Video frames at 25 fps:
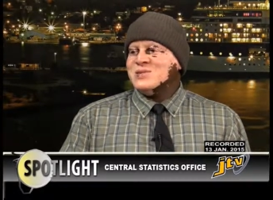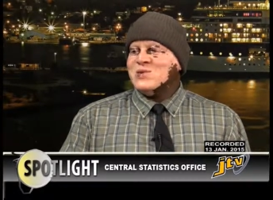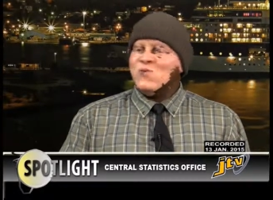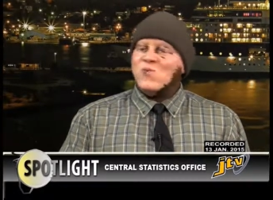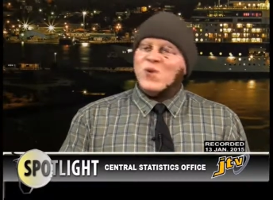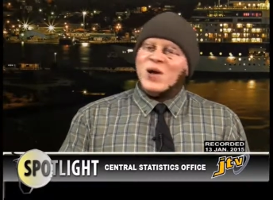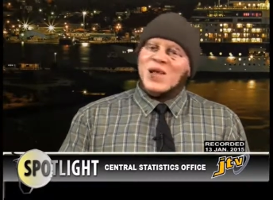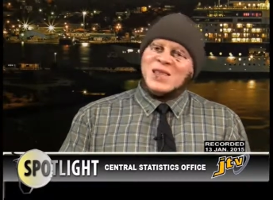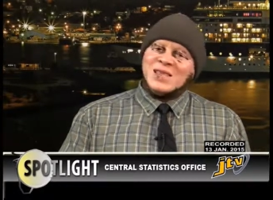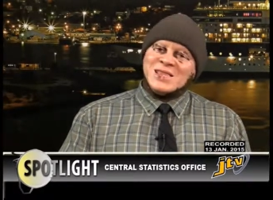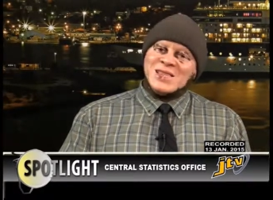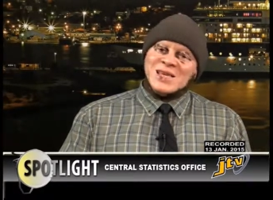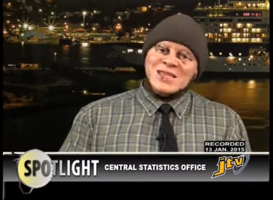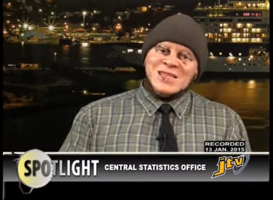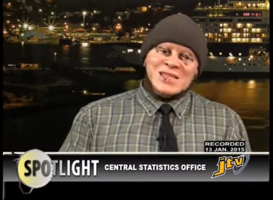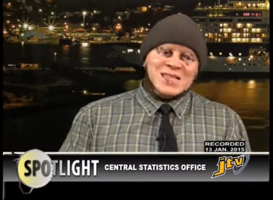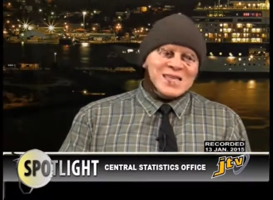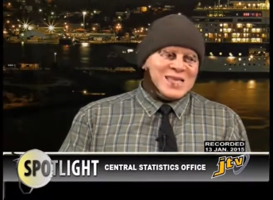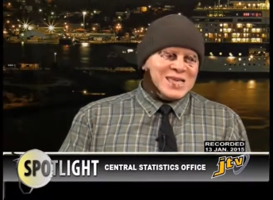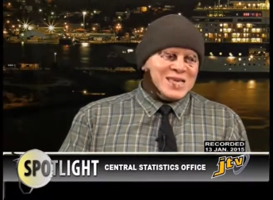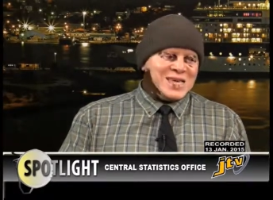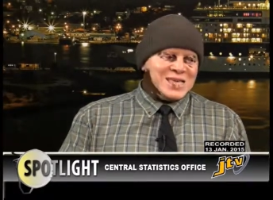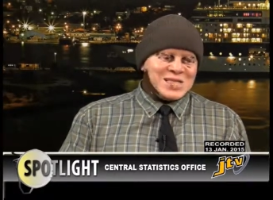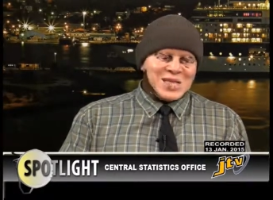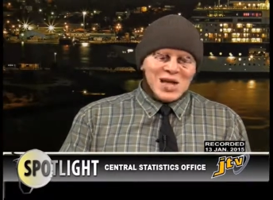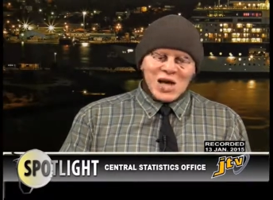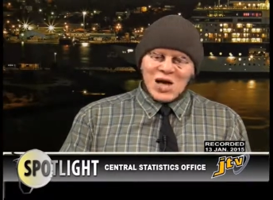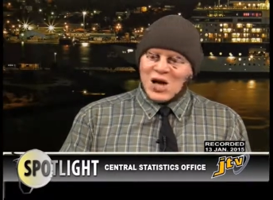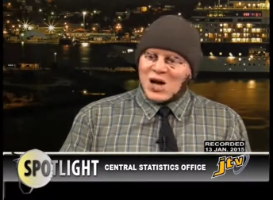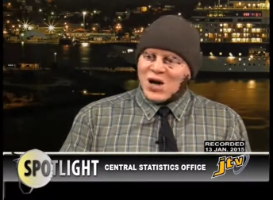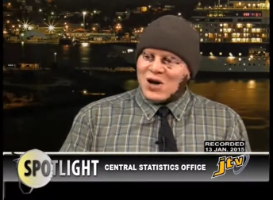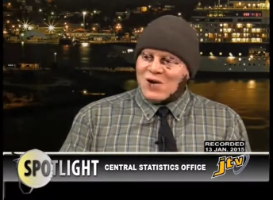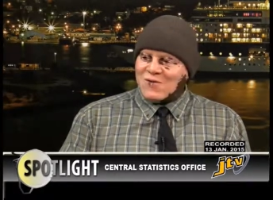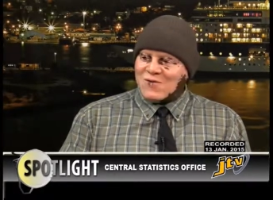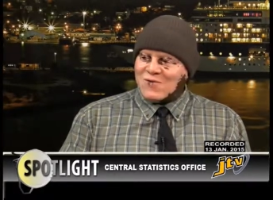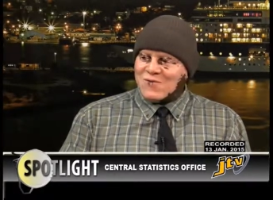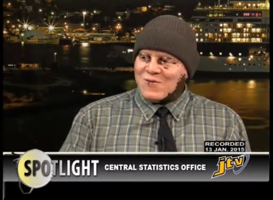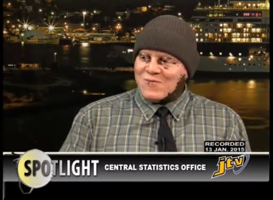Well, it's an indicator
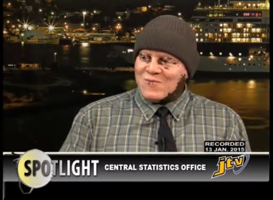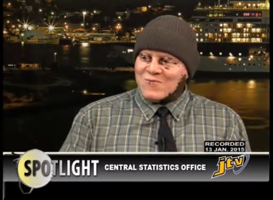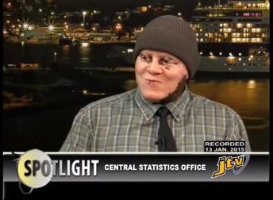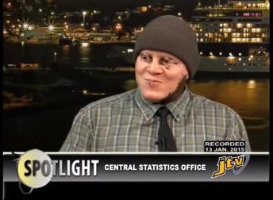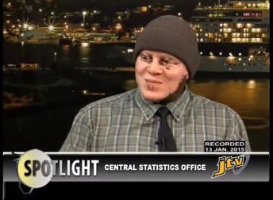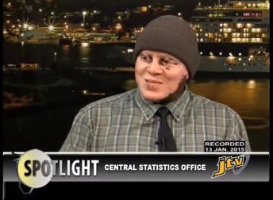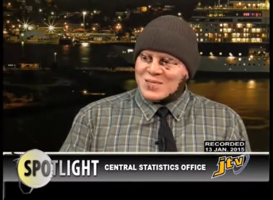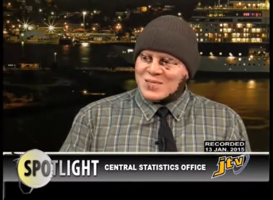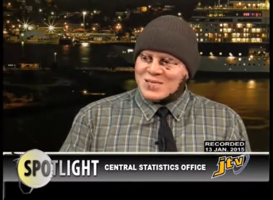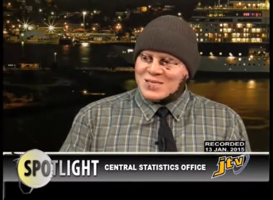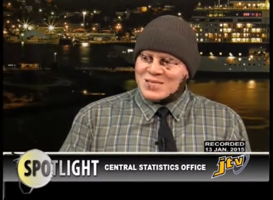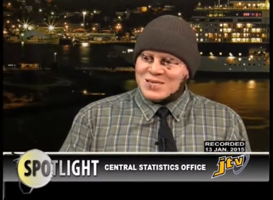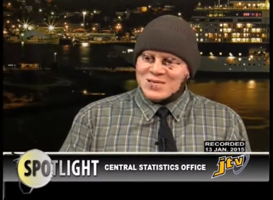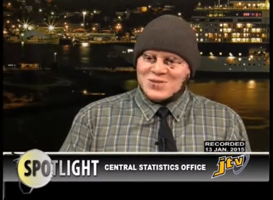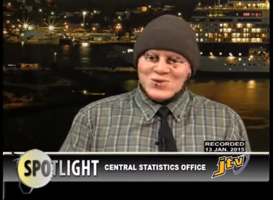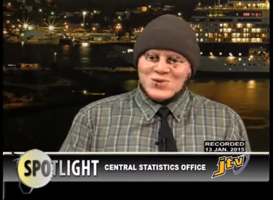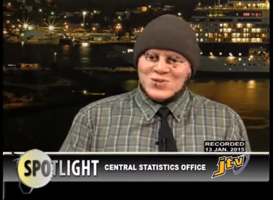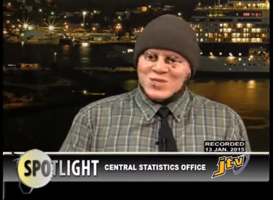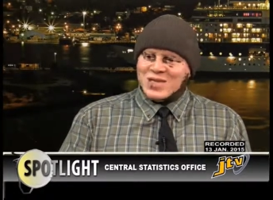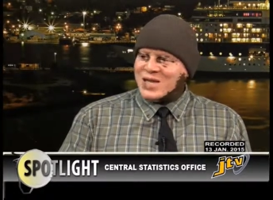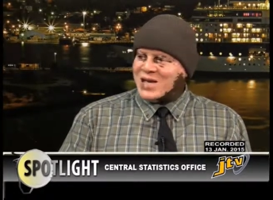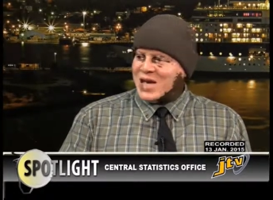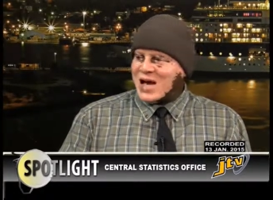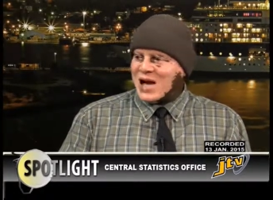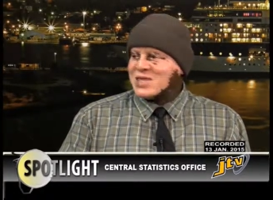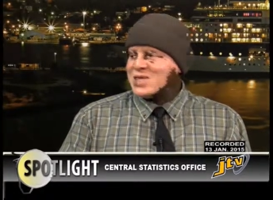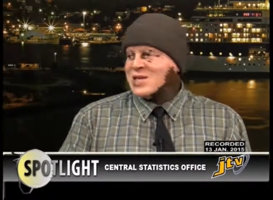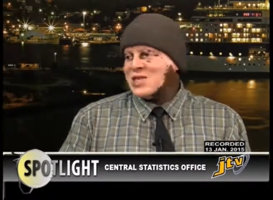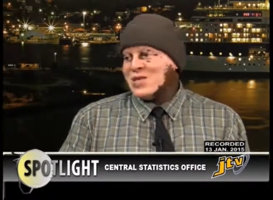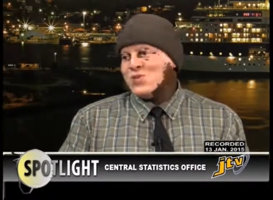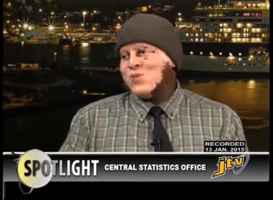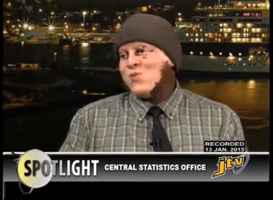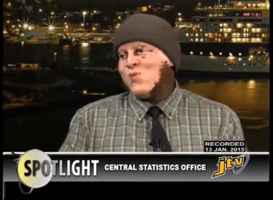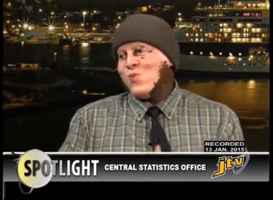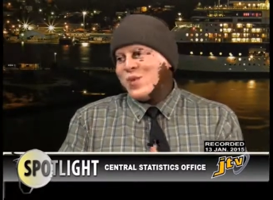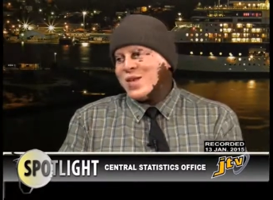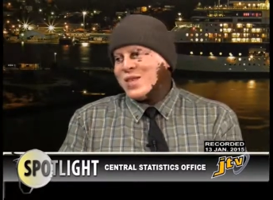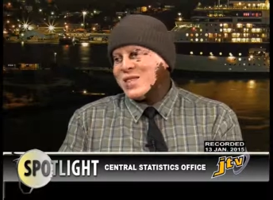of you know, the, actually
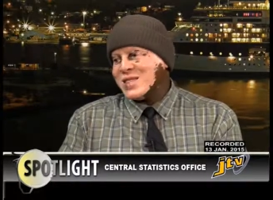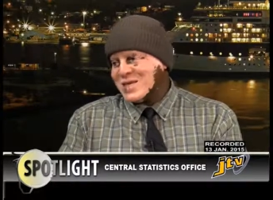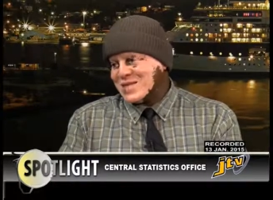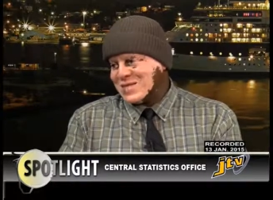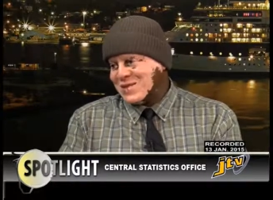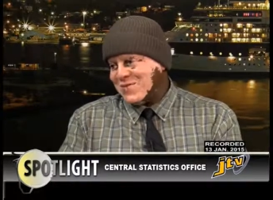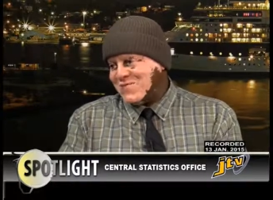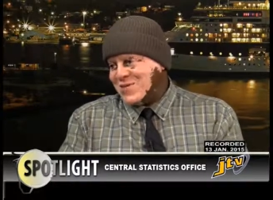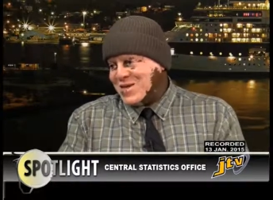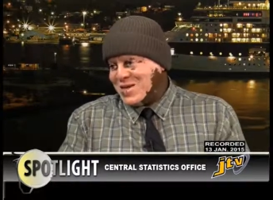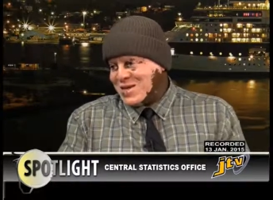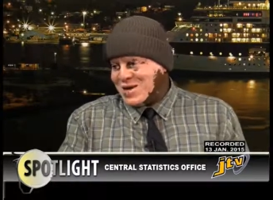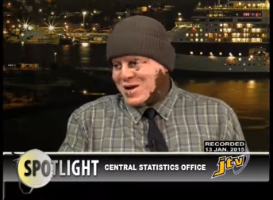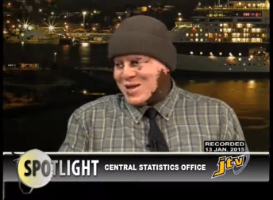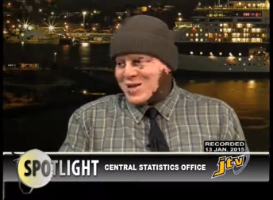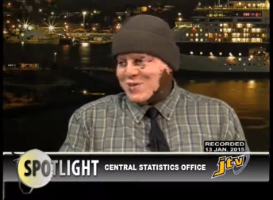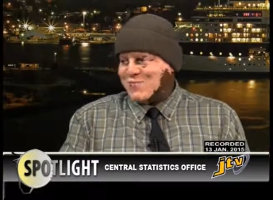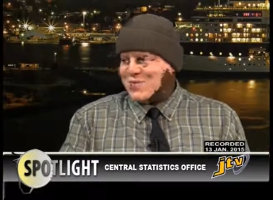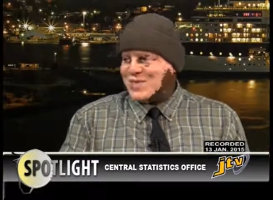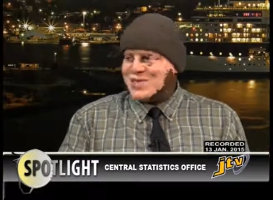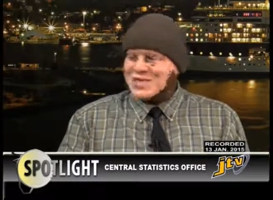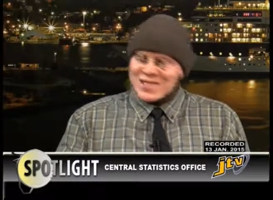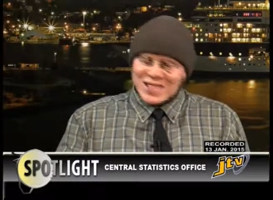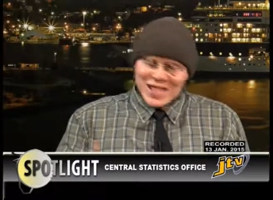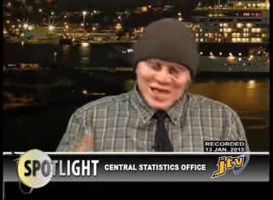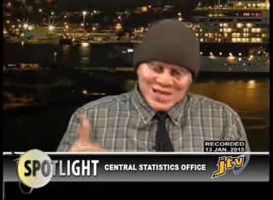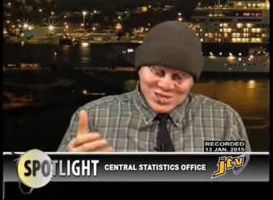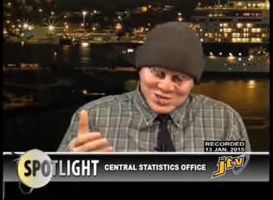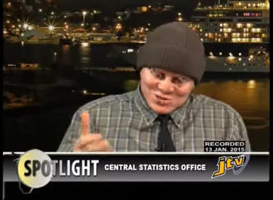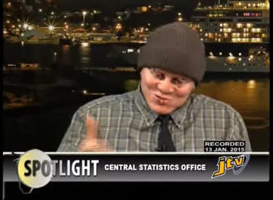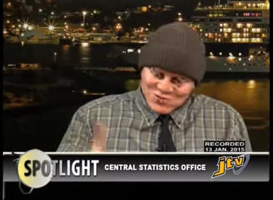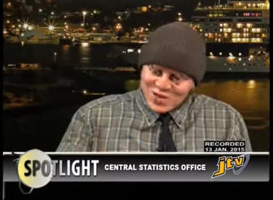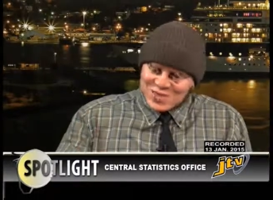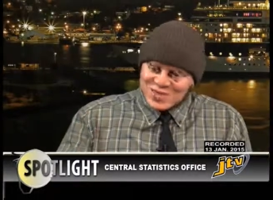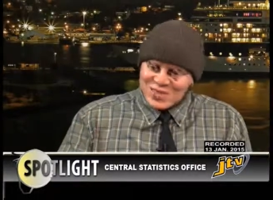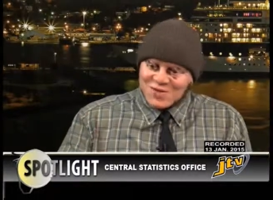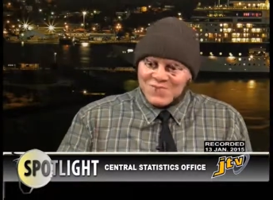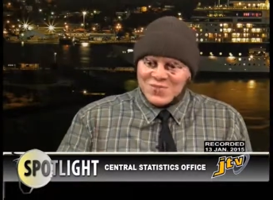the weakness of the economy, slash
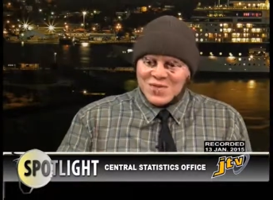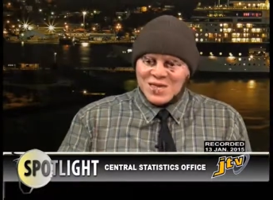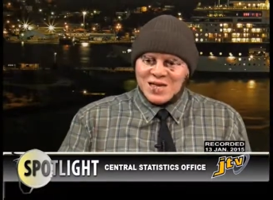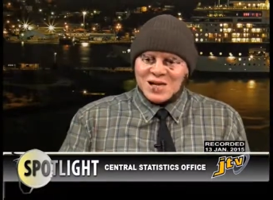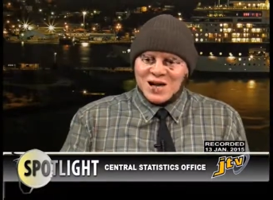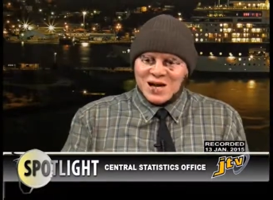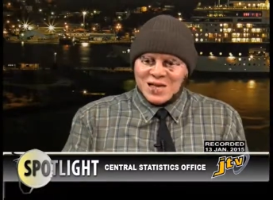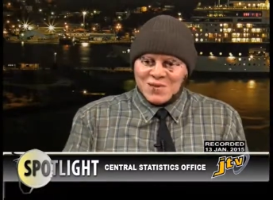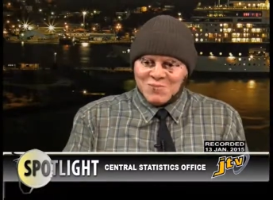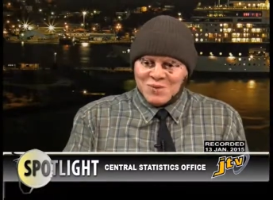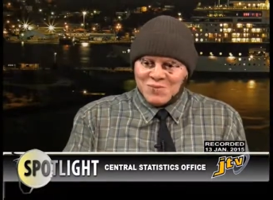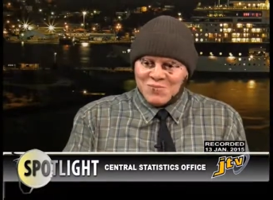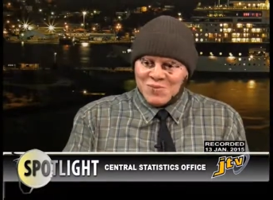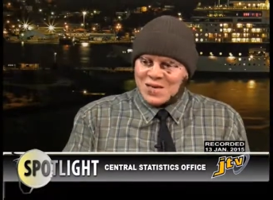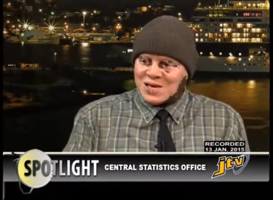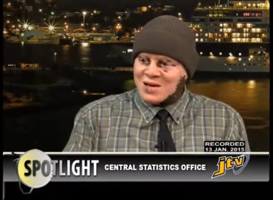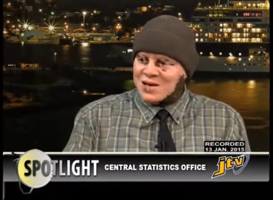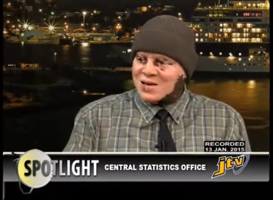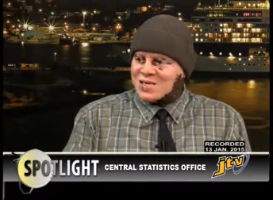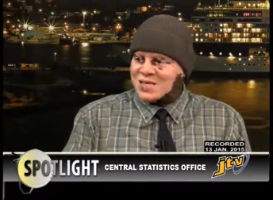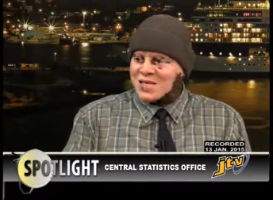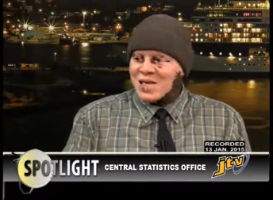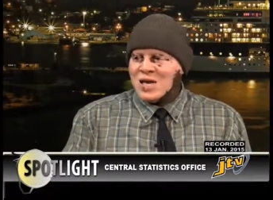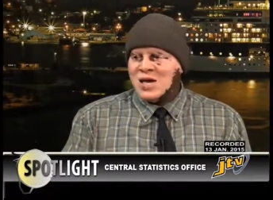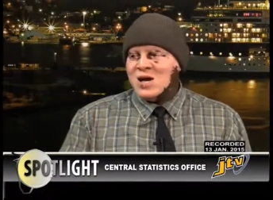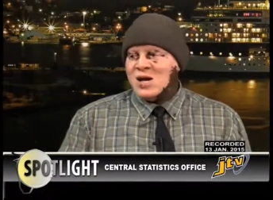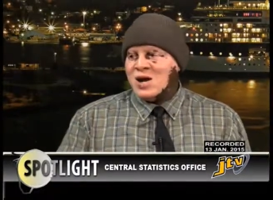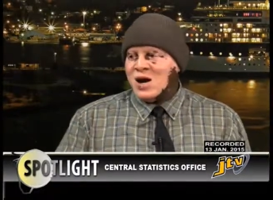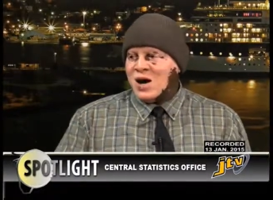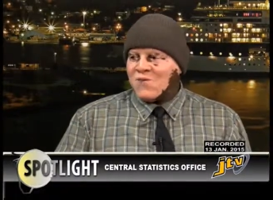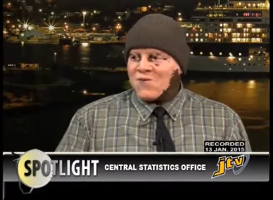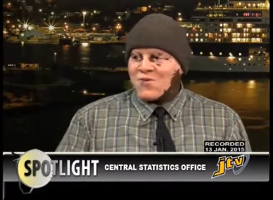strength of the economy, okay. because mm -hmm.